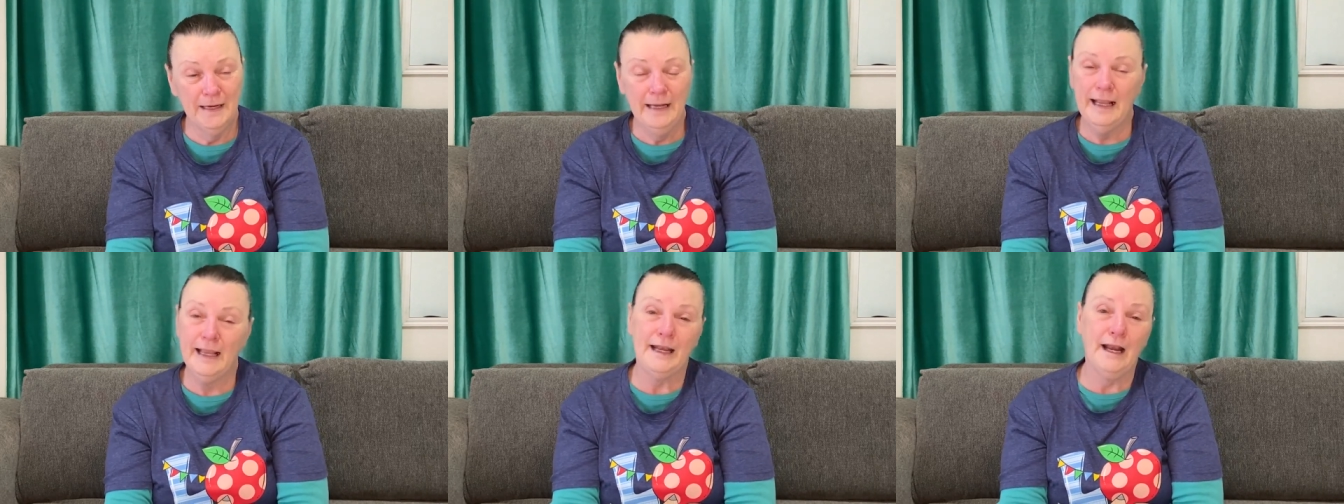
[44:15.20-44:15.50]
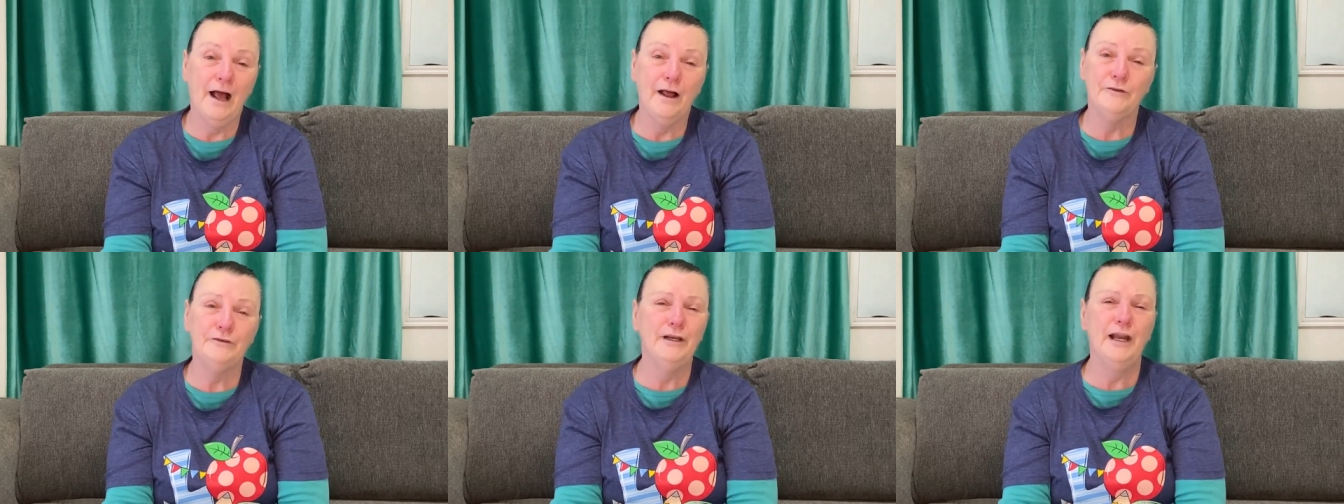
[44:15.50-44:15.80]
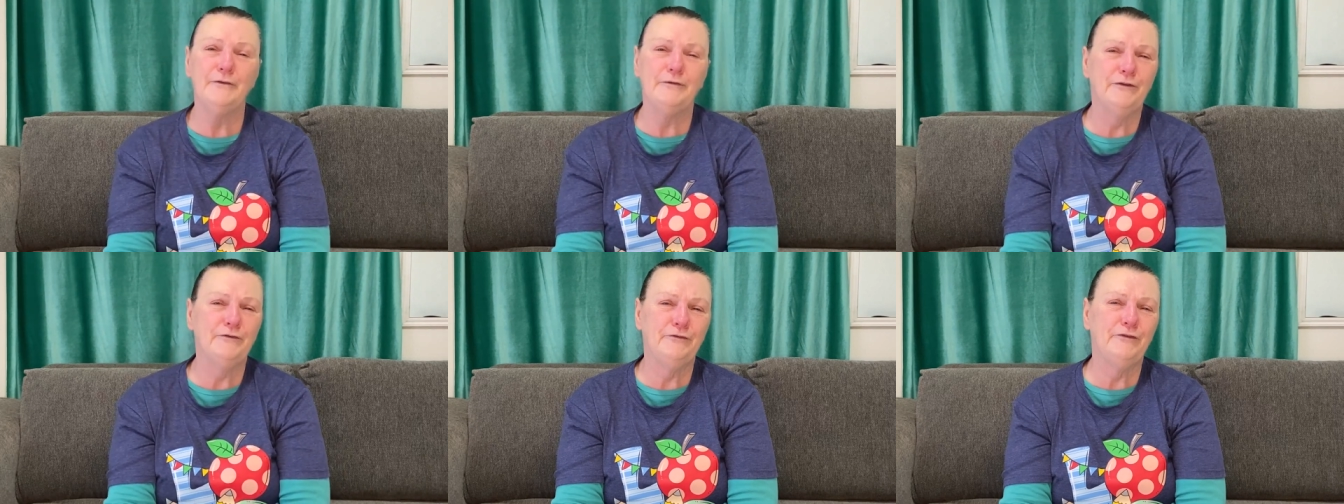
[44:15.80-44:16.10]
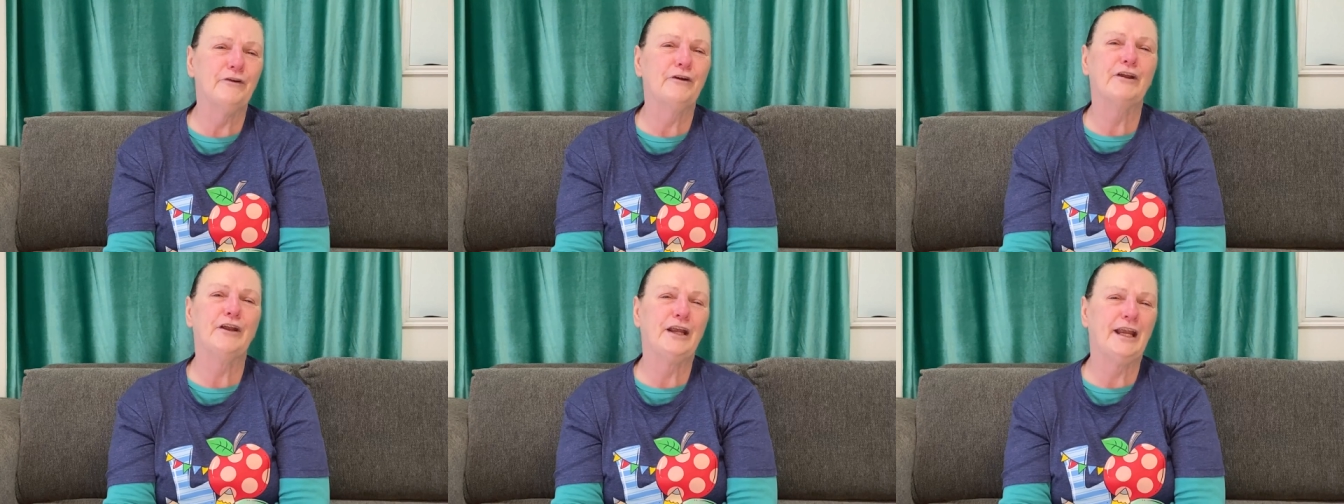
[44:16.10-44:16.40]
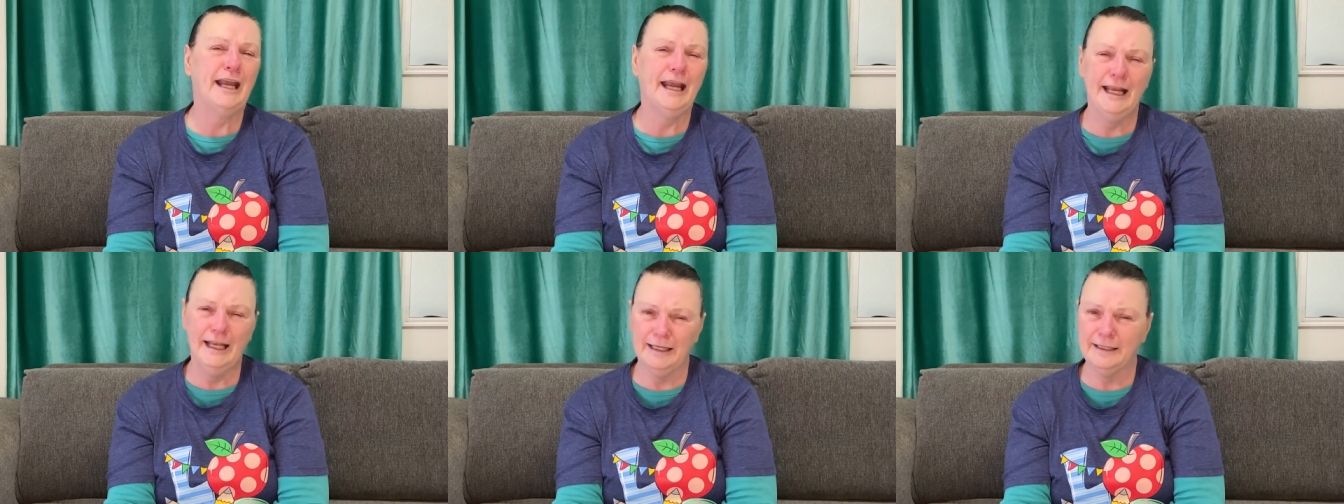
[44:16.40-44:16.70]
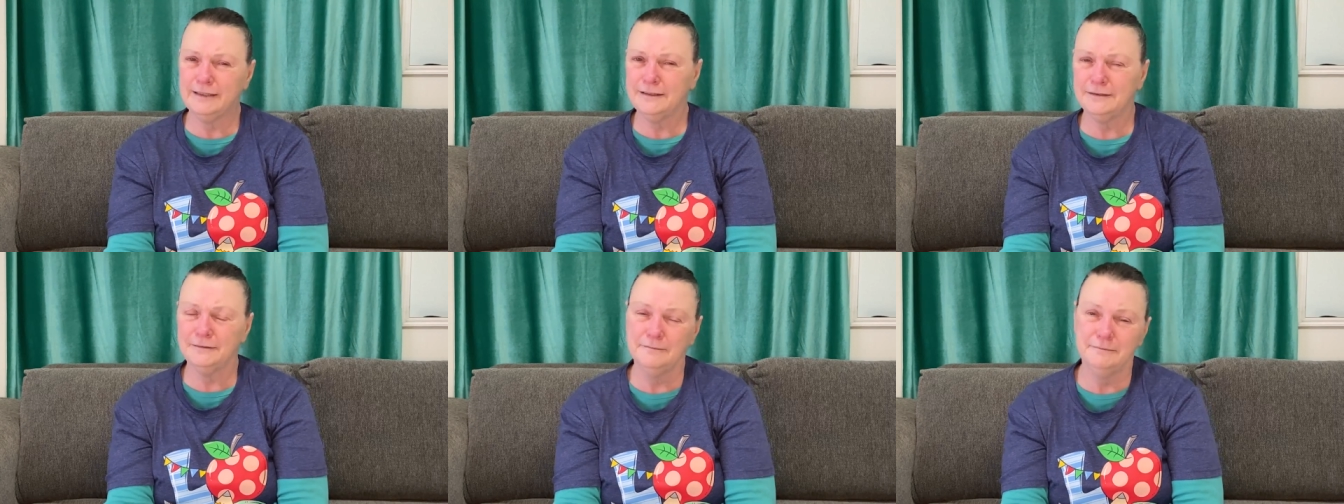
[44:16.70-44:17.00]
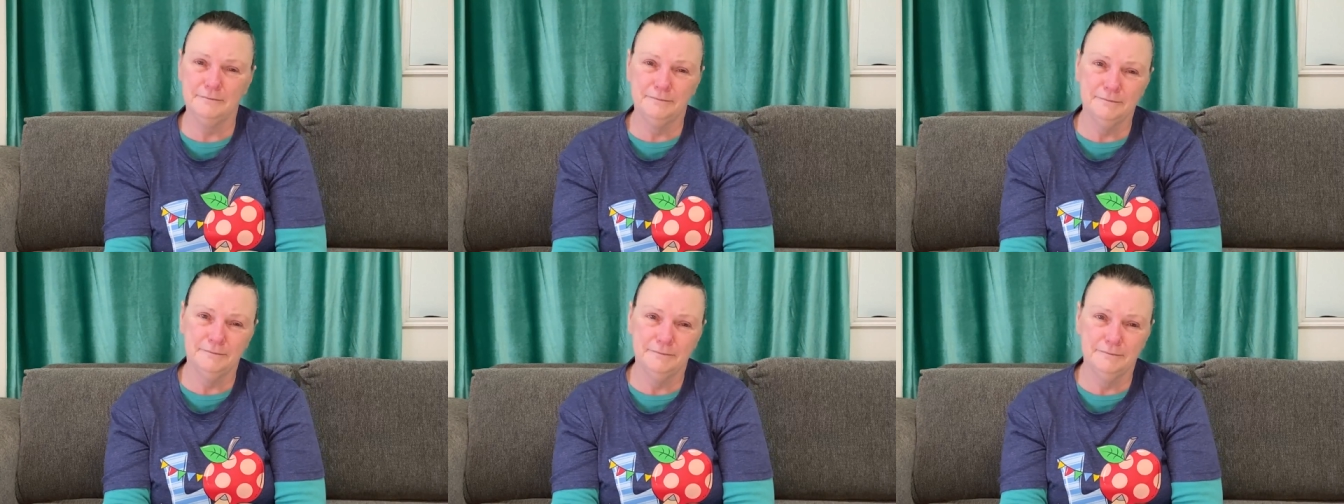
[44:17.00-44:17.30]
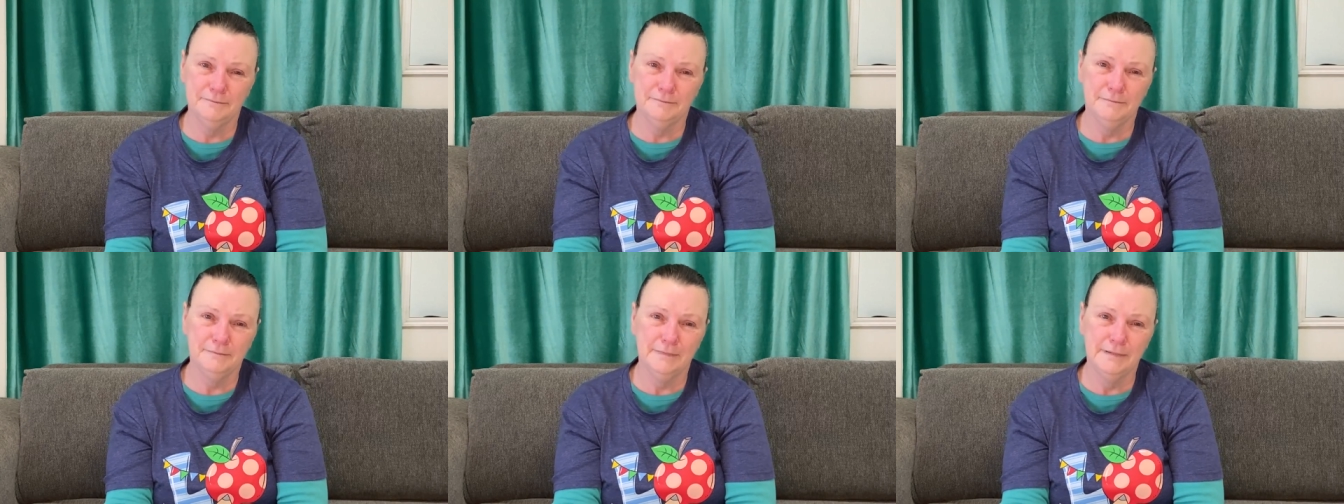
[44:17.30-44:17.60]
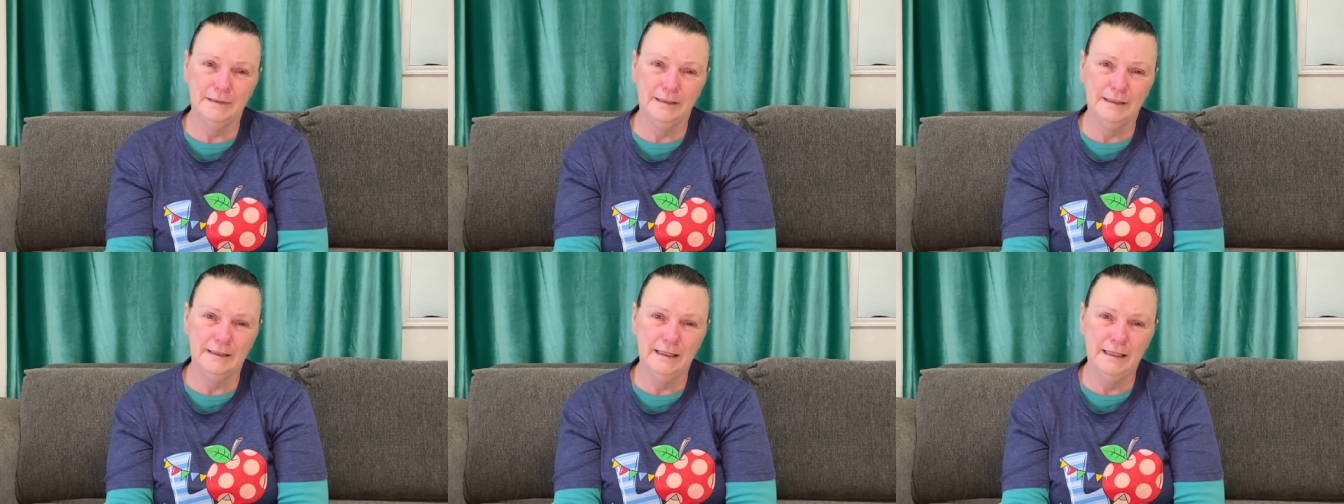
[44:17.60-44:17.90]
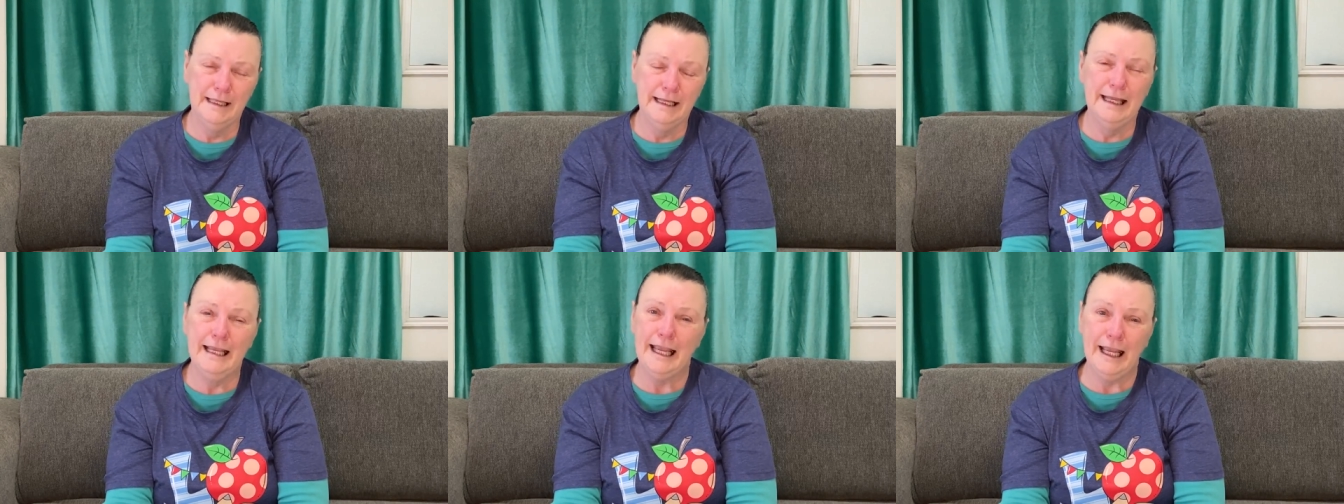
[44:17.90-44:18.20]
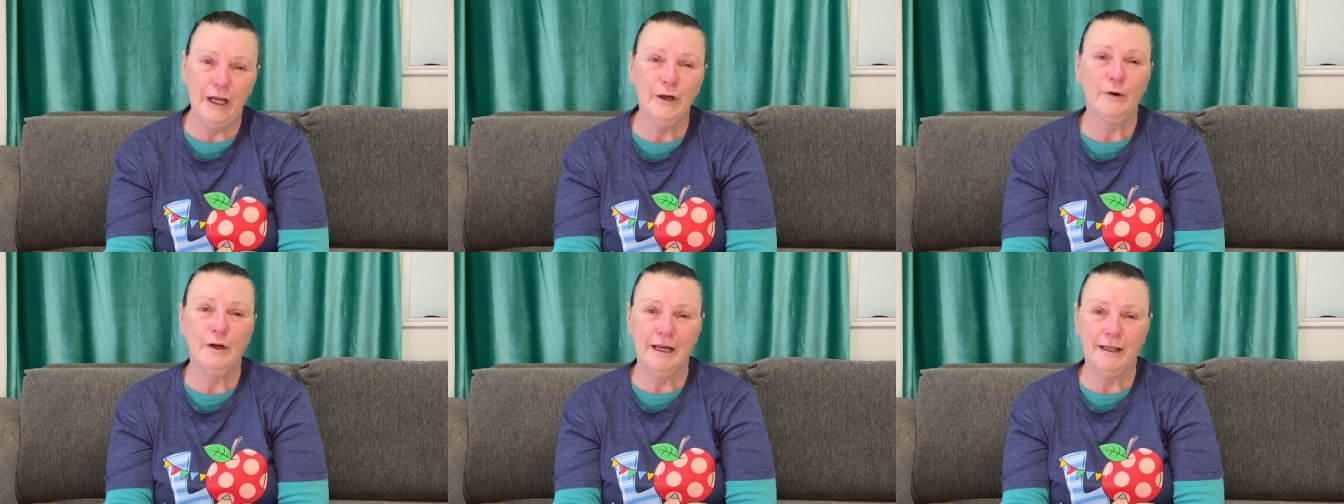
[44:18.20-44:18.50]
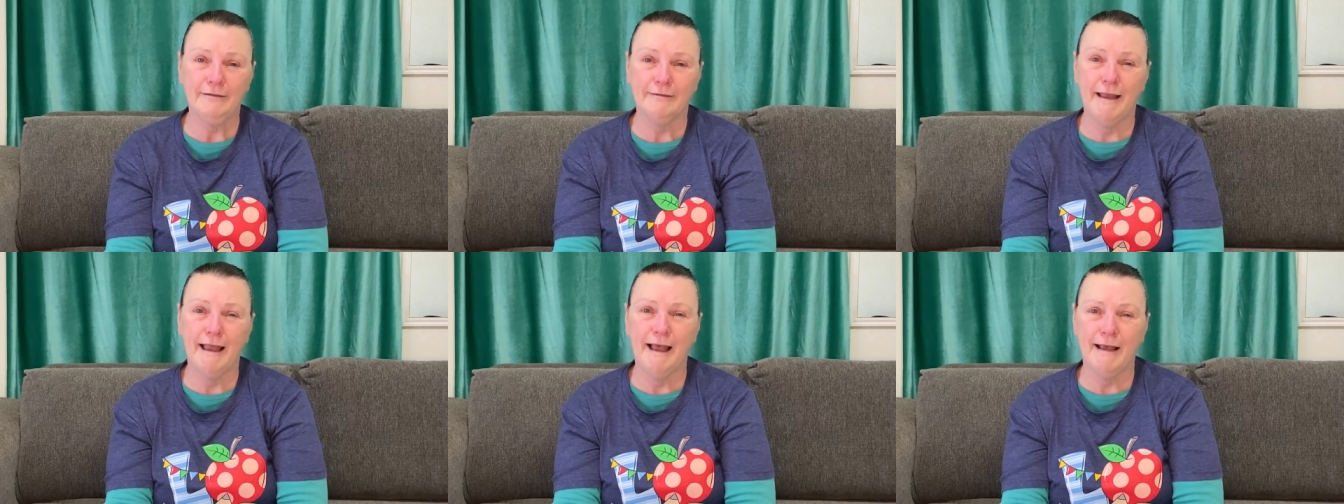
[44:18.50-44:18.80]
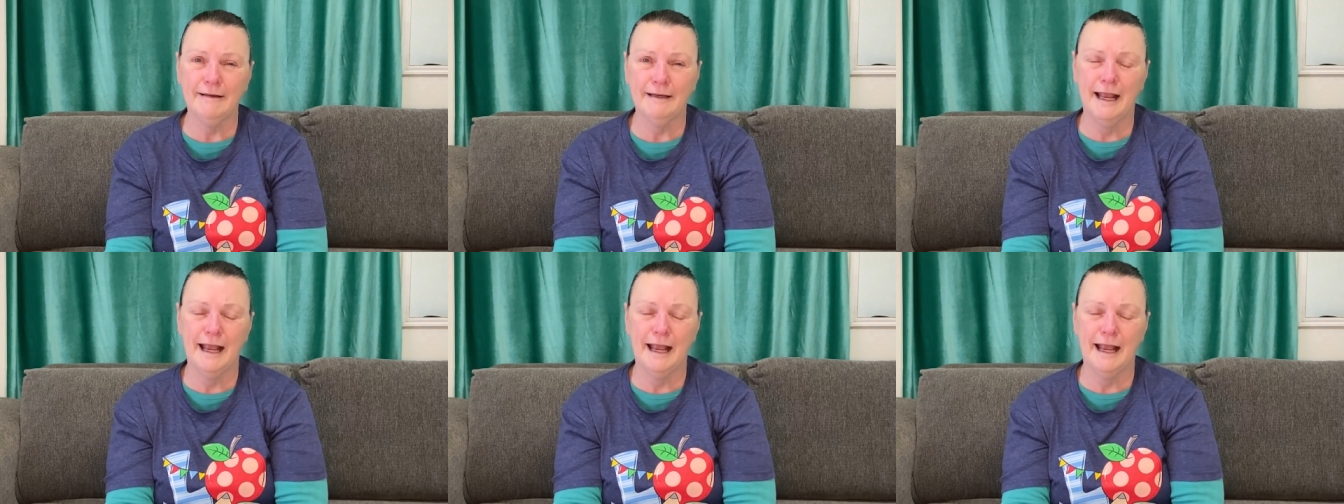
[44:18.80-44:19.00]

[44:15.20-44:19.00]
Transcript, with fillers: And I'll never forget hearing that